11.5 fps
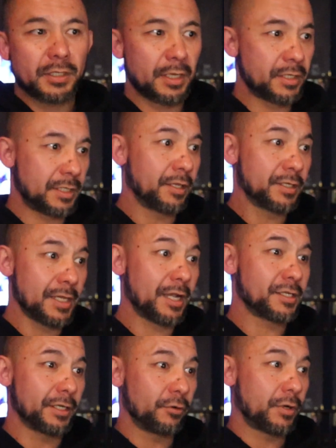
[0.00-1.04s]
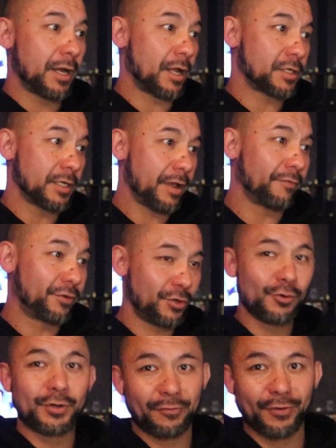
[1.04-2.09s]
They said you can actually have
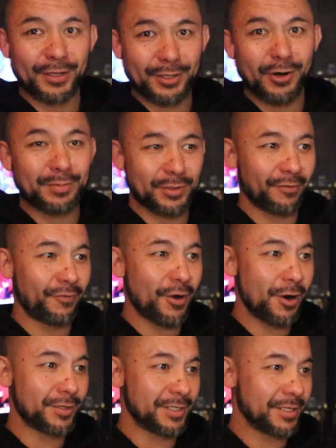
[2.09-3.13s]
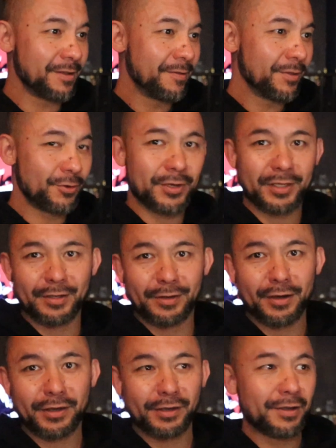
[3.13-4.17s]
two different types of viruses. You get
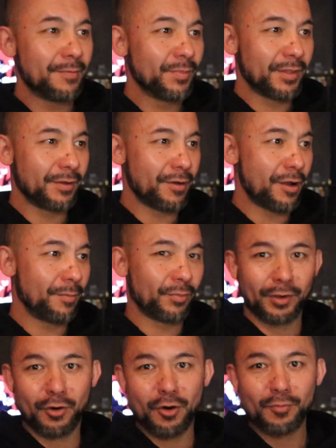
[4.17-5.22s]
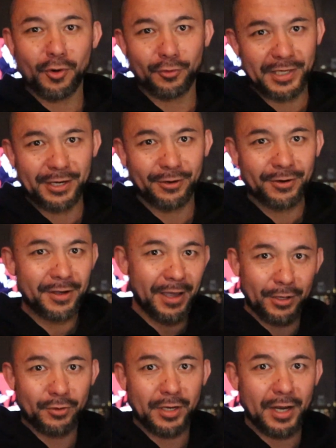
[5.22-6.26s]
the combo deal,
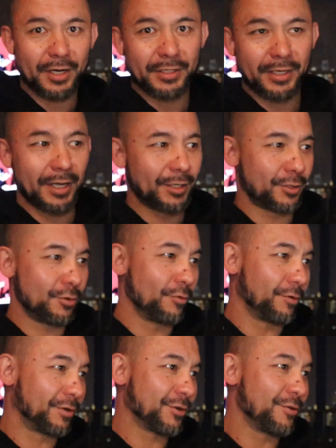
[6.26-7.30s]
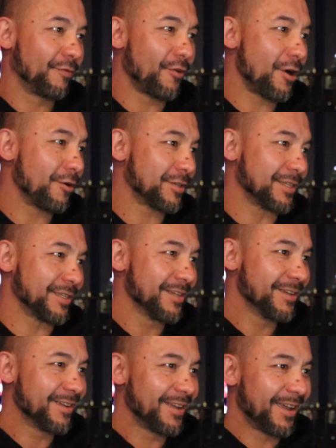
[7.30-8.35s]
and you can actually get two viruses
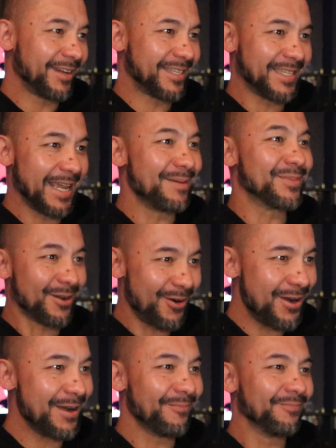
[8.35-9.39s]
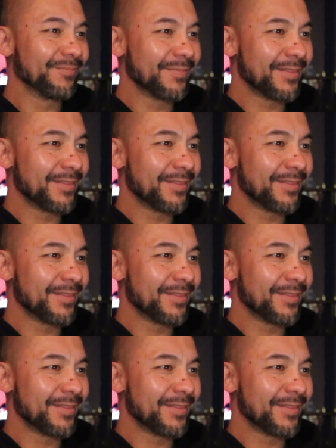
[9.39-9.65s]
at the same time.